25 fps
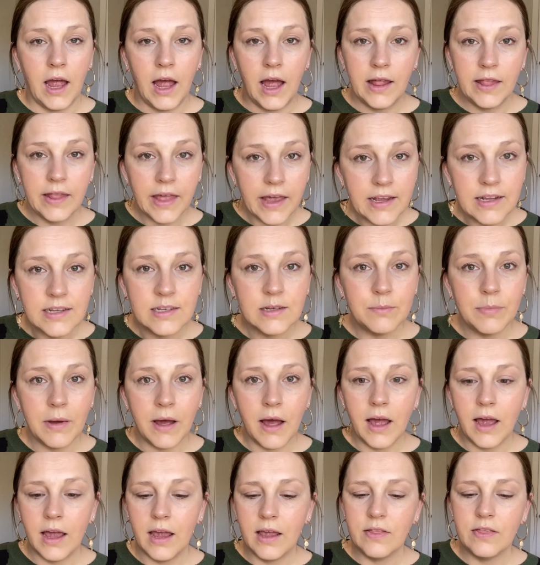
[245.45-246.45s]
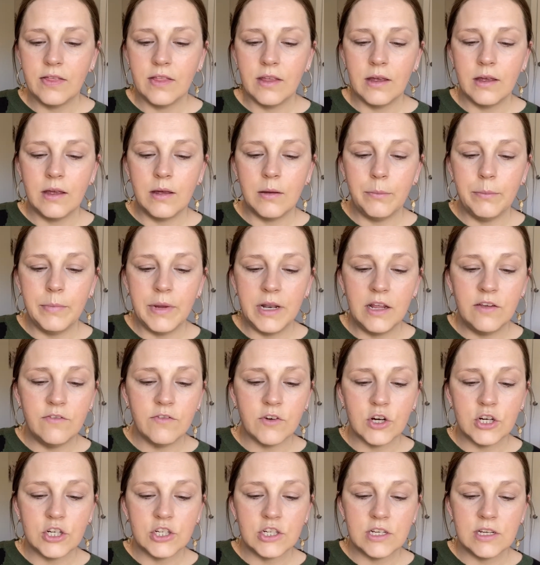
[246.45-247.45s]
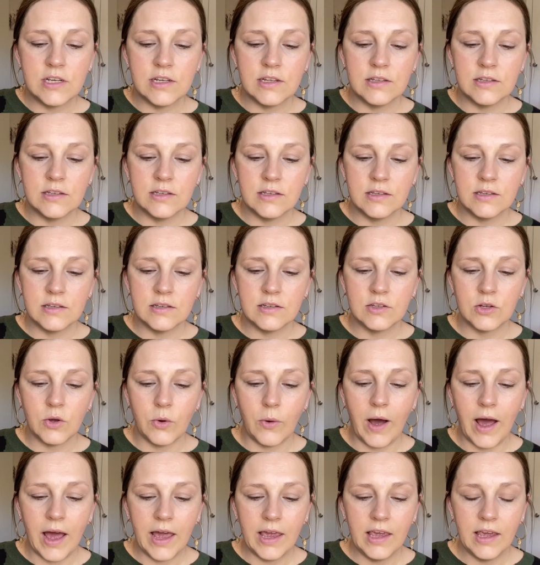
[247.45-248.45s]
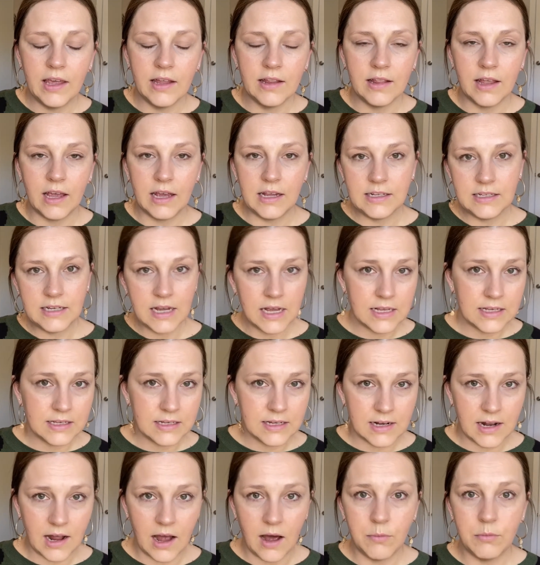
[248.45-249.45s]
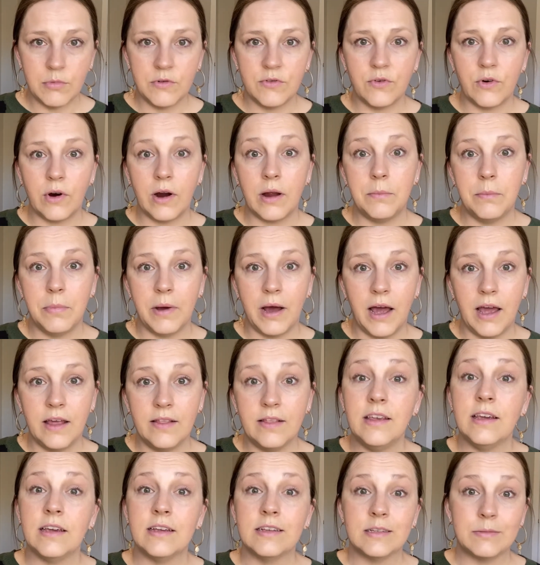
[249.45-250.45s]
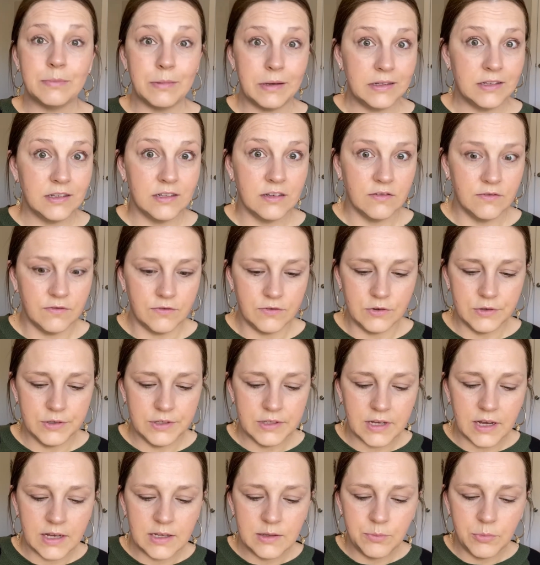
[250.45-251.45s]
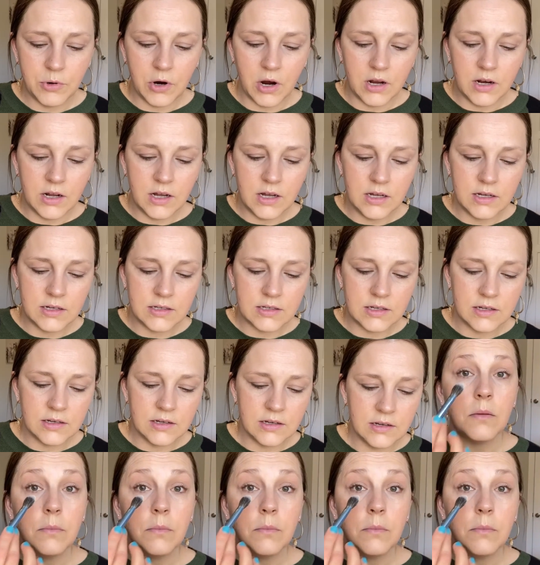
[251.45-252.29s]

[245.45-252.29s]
I like to buy the mini versions so I can like test it out before I buy the expensive full-size product.